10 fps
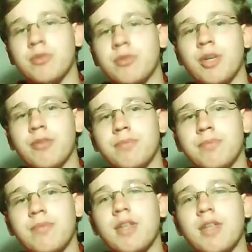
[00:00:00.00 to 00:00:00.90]
as well.
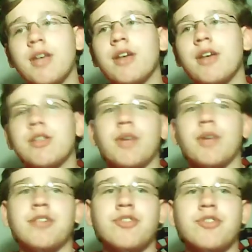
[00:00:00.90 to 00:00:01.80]
So I
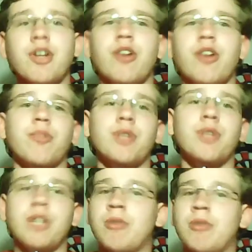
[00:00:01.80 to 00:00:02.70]
can share
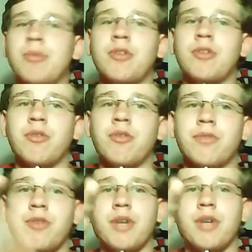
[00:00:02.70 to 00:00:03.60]
what I may be doing
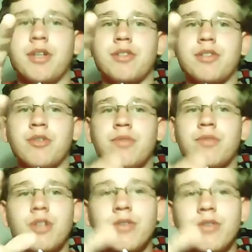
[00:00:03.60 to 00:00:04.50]
for you guys. So
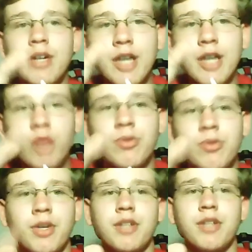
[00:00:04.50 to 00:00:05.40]
if, if I help
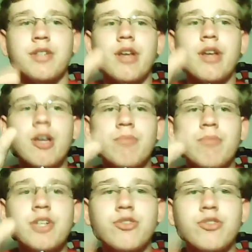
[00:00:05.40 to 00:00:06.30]
you guys,
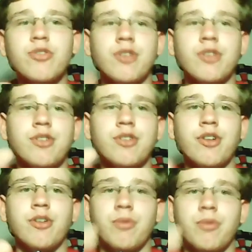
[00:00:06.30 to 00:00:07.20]
be sure to share
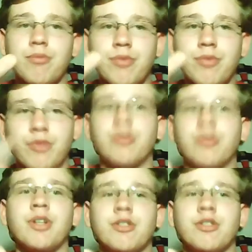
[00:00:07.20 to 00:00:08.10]
it with your
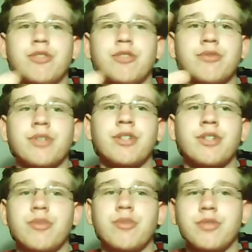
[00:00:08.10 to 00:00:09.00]
friends or a
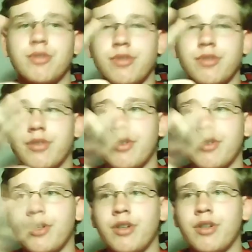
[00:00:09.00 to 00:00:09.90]
friend who's
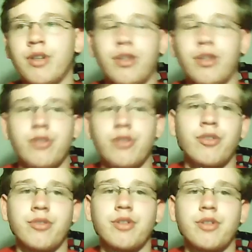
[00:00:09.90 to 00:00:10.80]
in
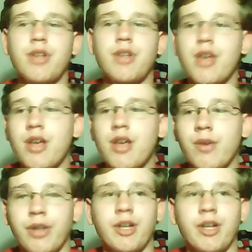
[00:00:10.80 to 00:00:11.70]
hurt
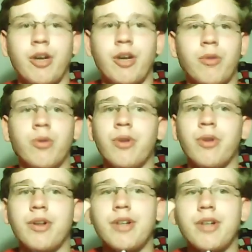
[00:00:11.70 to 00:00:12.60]
right now.
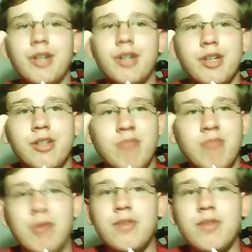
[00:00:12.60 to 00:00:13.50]
Or
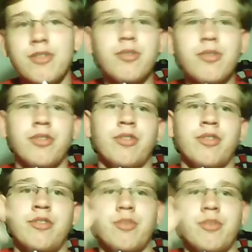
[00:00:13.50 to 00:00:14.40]
maybe even you're hurt
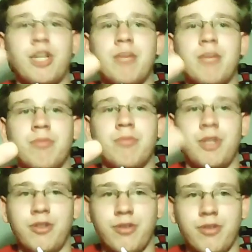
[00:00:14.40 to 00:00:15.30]
and you just want to keep
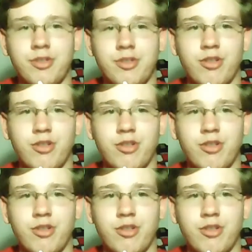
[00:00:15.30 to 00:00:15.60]
me to yourself.